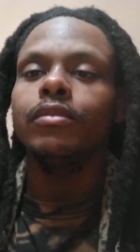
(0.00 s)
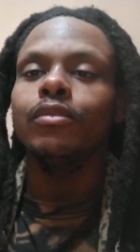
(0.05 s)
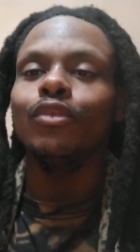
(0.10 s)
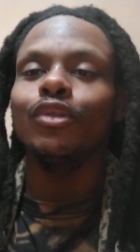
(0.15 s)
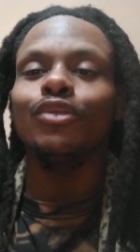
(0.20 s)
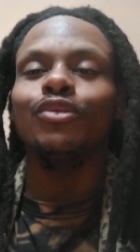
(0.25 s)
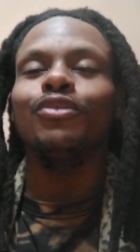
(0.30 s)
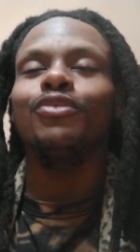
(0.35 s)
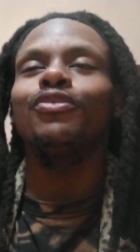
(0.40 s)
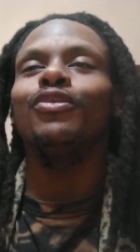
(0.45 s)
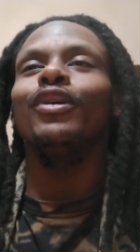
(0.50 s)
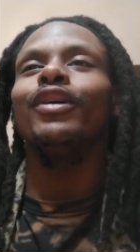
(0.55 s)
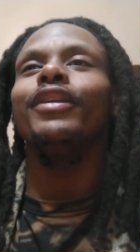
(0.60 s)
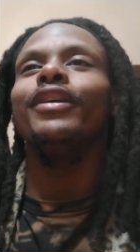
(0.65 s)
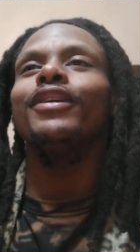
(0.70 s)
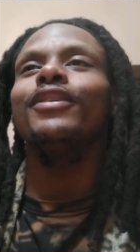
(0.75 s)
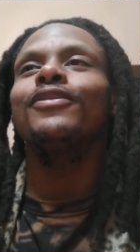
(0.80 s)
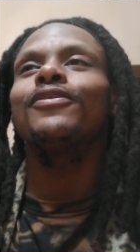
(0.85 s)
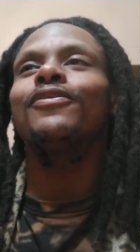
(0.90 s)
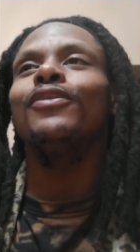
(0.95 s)
which was
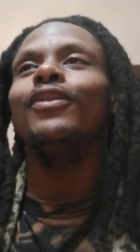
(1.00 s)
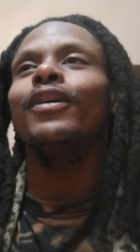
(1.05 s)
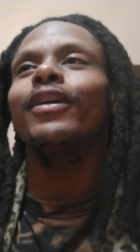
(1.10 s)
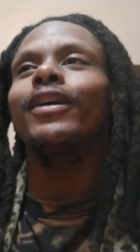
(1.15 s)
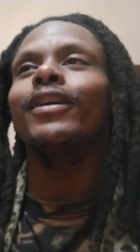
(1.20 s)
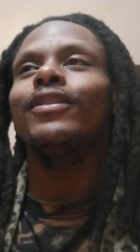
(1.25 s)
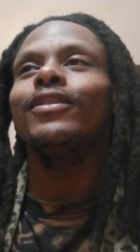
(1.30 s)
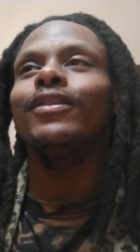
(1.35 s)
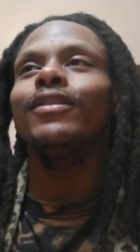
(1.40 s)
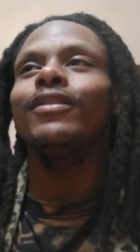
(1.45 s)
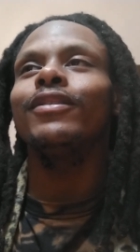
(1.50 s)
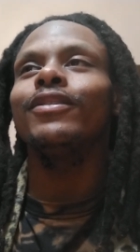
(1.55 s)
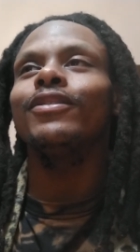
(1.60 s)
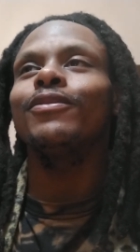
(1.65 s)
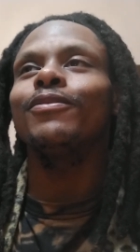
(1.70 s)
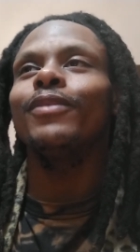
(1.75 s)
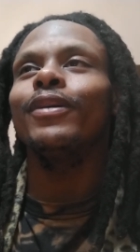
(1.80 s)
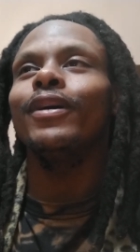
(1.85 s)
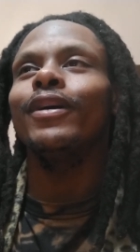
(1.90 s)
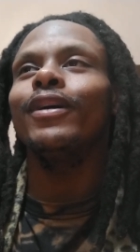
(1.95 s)
funny as fuck. It took this
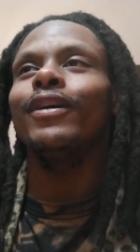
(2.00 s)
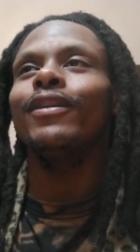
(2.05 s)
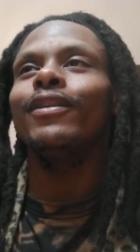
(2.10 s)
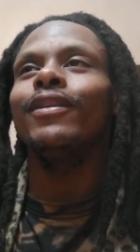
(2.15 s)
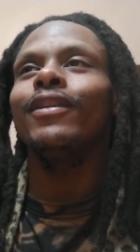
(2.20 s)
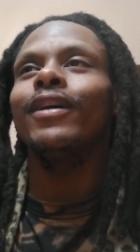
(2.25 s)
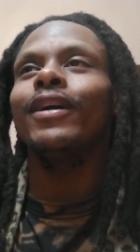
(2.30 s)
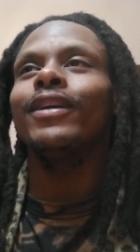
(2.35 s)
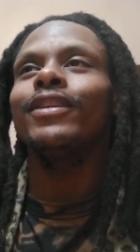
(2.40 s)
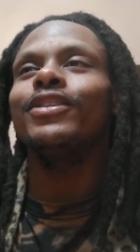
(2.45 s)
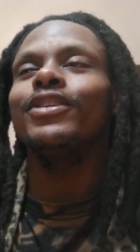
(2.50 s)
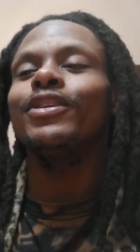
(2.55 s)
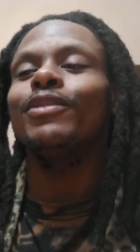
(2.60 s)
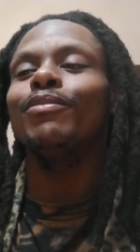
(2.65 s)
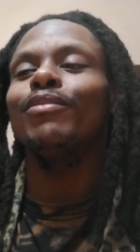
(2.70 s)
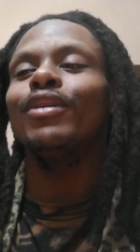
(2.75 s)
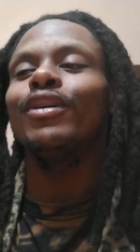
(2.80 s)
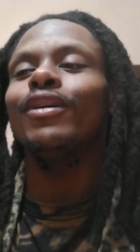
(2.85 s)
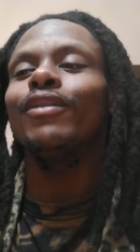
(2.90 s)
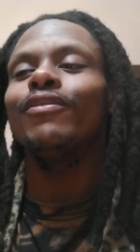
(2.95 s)
man 19
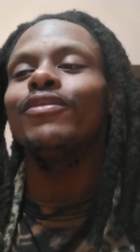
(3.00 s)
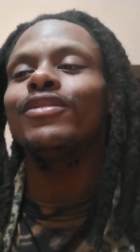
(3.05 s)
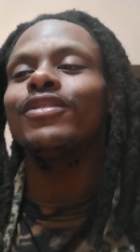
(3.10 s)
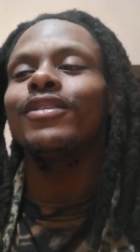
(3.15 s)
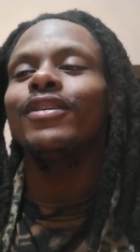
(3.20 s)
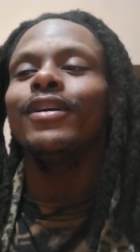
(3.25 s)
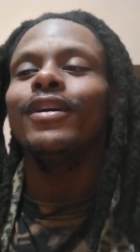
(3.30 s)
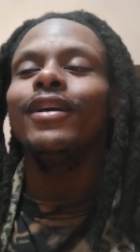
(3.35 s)
months.